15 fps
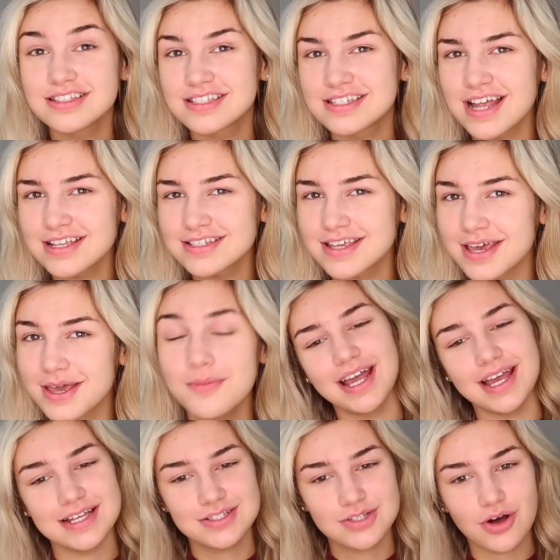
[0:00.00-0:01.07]
snazzy.
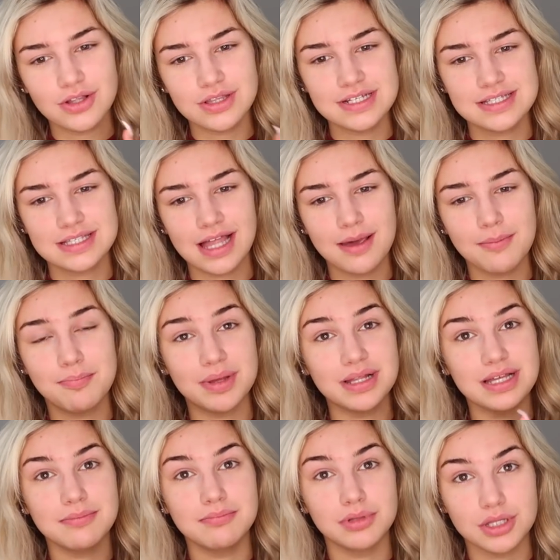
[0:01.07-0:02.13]
It's got this like
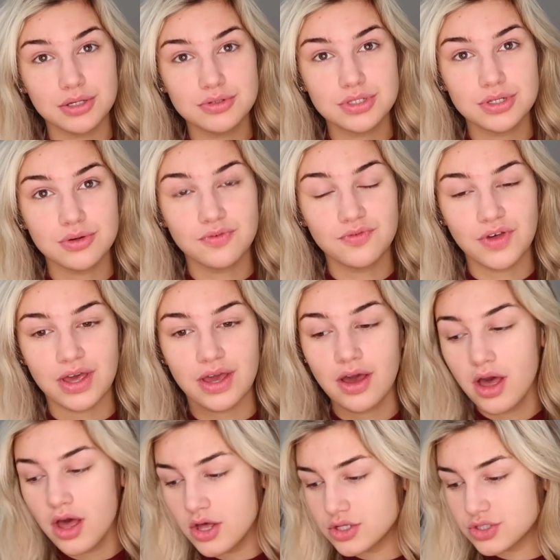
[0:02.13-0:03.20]
built-in Bluetooth thing,
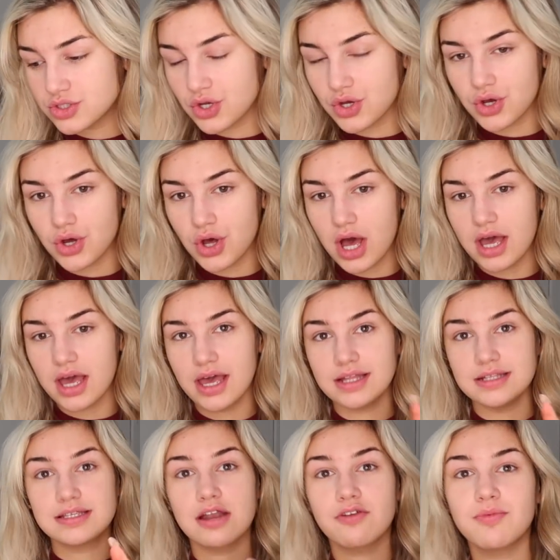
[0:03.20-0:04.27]
so
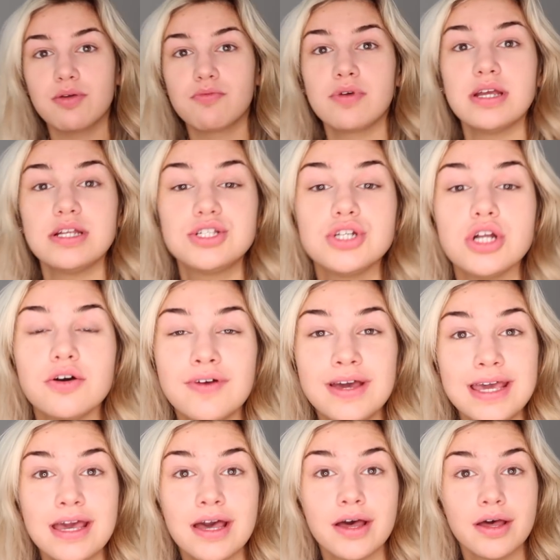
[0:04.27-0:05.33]
instead of me reaching over
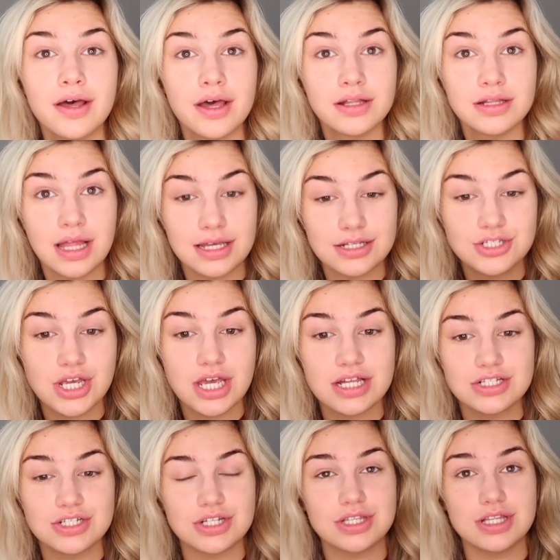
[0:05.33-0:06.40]
here and like
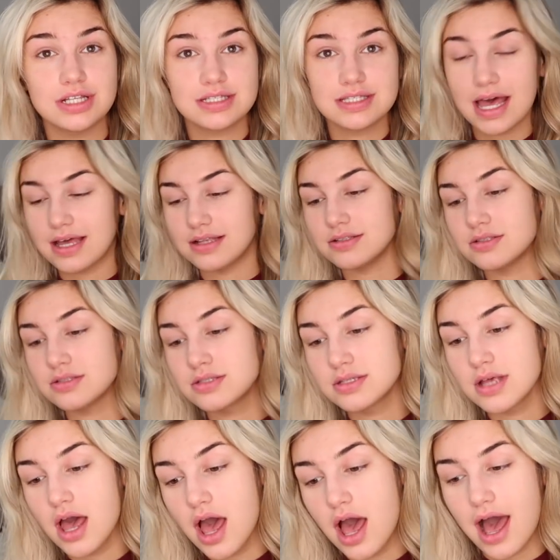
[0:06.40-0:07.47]
changing the settings,
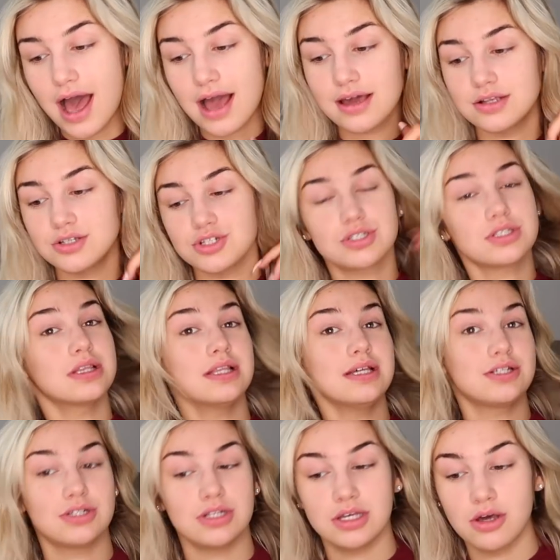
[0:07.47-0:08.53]
I can just
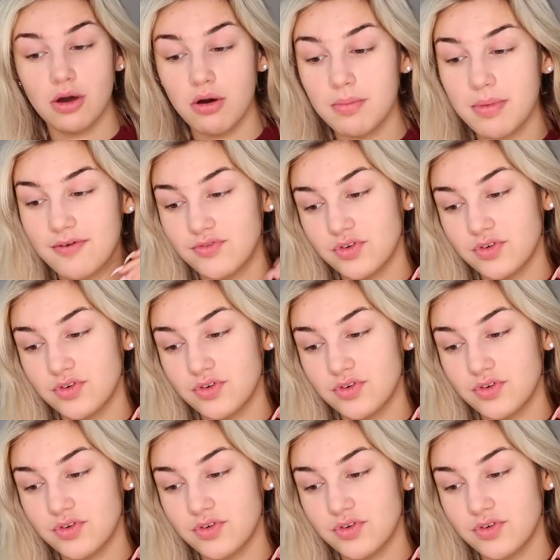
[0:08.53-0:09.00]
literally go on my